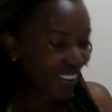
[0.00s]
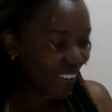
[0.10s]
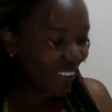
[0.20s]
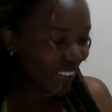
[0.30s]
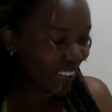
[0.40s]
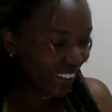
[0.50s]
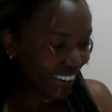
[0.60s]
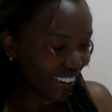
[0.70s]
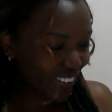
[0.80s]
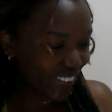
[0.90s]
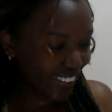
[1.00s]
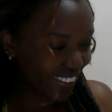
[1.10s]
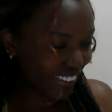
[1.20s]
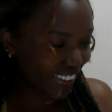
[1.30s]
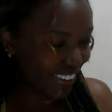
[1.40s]
Oh my
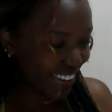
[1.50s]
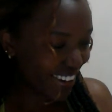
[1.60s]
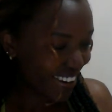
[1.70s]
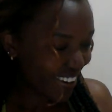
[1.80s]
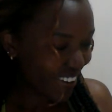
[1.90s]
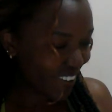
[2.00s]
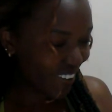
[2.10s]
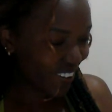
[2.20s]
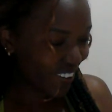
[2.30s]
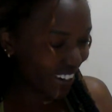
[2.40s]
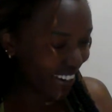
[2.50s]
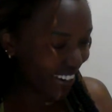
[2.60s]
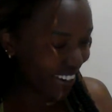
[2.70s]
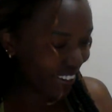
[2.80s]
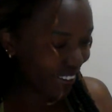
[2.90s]
God. Oh
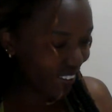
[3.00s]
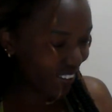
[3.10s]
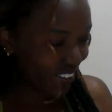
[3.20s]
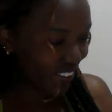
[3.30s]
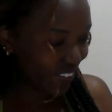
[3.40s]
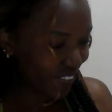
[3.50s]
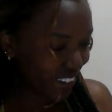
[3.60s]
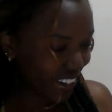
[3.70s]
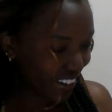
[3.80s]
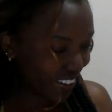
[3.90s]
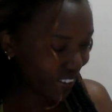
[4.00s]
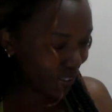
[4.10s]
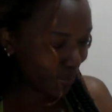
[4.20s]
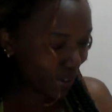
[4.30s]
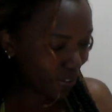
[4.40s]
Lord, my
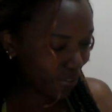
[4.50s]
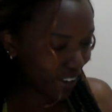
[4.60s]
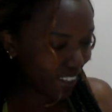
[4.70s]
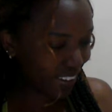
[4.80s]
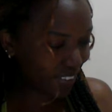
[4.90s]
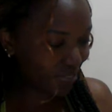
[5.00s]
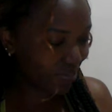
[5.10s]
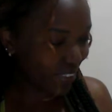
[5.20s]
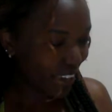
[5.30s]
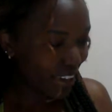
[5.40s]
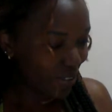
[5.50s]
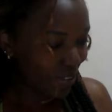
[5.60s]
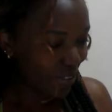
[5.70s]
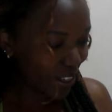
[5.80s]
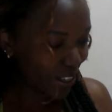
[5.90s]
God, my Father.
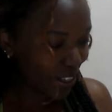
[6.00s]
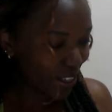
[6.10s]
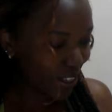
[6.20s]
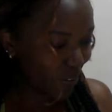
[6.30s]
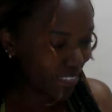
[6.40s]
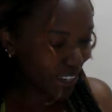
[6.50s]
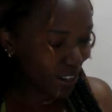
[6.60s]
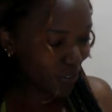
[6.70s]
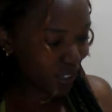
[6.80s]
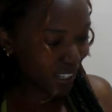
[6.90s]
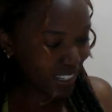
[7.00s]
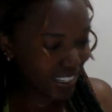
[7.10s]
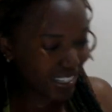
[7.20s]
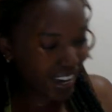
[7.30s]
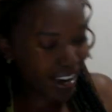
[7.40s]
Father, we thank you for this
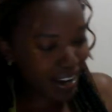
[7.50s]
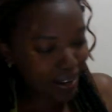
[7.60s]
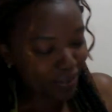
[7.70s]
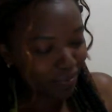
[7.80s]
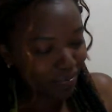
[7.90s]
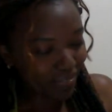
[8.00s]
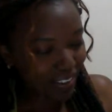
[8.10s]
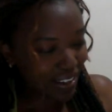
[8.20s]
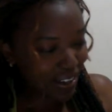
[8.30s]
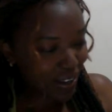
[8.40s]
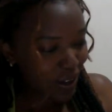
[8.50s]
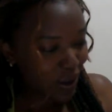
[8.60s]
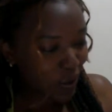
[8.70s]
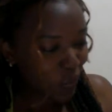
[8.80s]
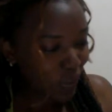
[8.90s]
time. We
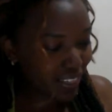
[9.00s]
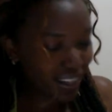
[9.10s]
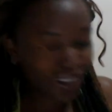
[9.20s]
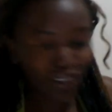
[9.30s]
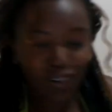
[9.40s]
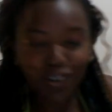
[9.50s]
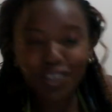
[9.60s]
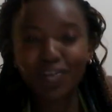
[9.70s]
thank you, Lord, even as